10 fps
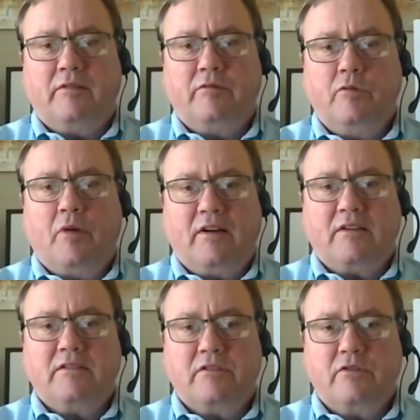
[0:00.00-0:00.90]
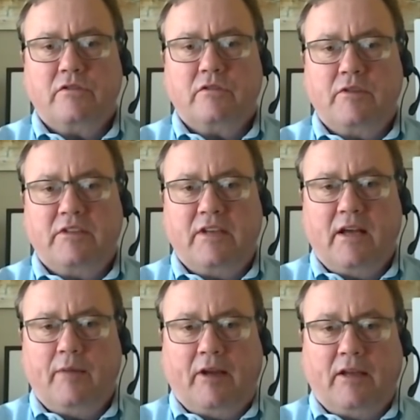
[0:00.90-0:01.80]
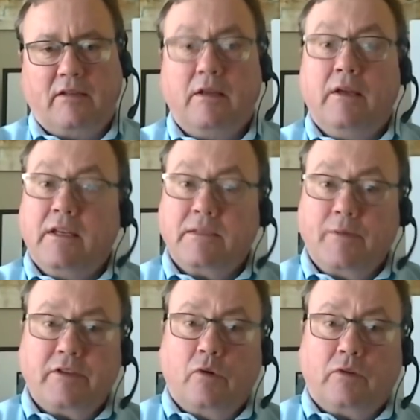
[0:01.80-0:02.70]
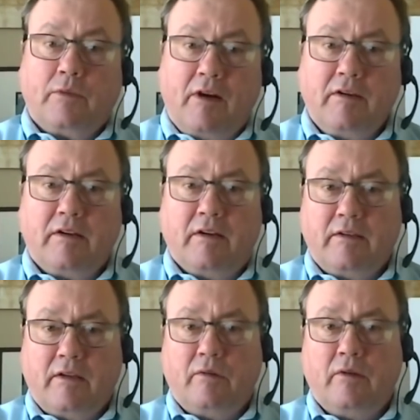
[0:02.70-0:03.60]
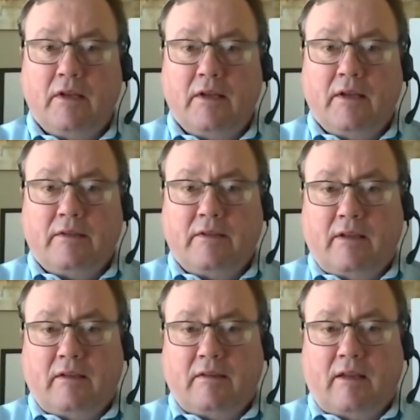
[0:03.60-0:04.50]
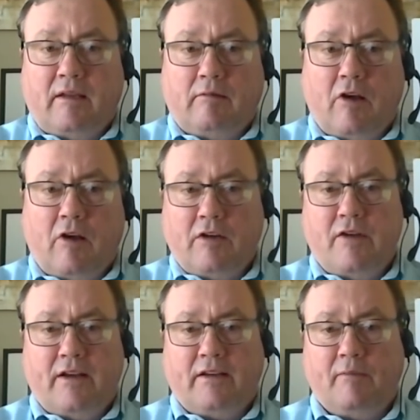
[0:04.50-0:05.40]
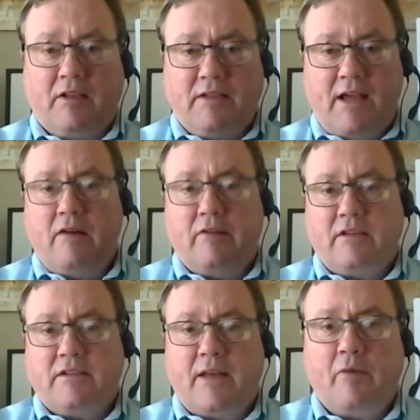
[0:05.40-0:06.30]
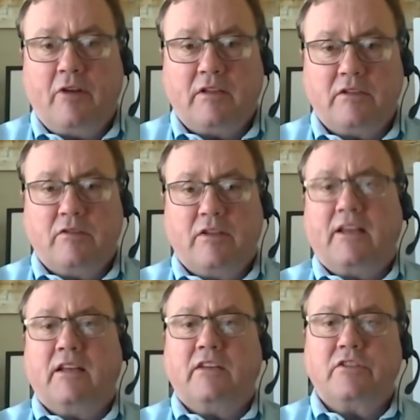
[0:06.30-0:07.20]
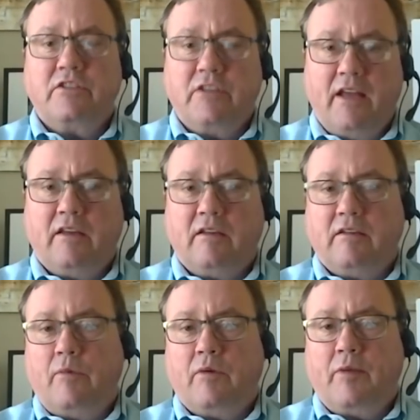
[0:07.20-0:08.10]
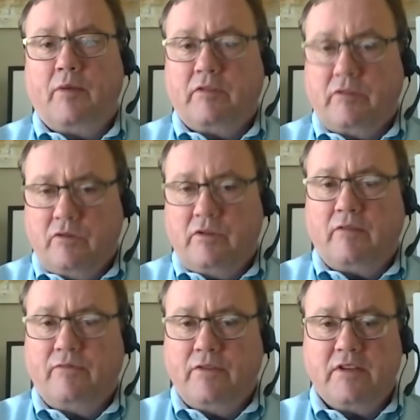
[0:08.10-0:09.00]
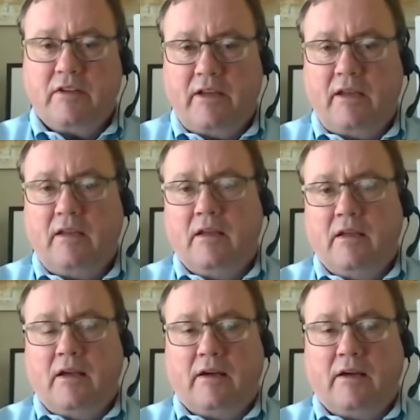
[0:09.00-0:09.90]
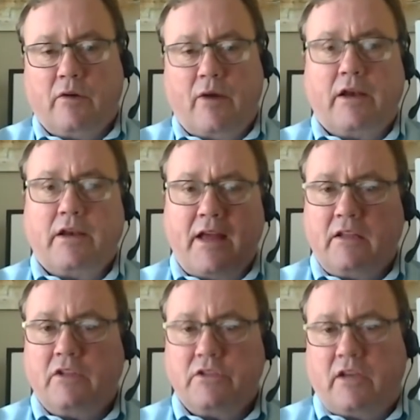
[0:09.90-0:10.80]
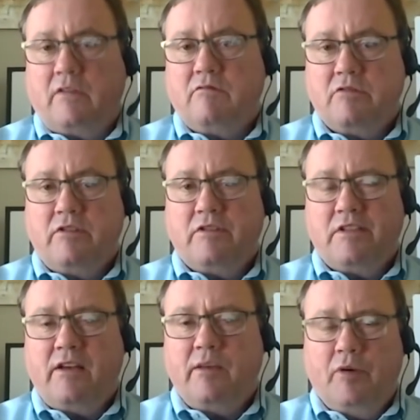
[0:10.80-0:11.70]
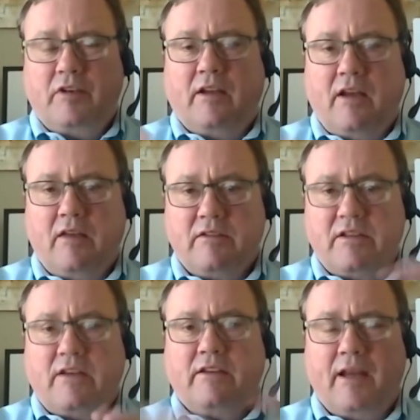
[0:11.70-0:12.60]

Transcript: products and solutions we see coming in, especially in North America, you know, the contracting mentality is they want it so that they can understand it. They want to be able to do that physically, create an analogy. So this is how you put it together. This is how you take it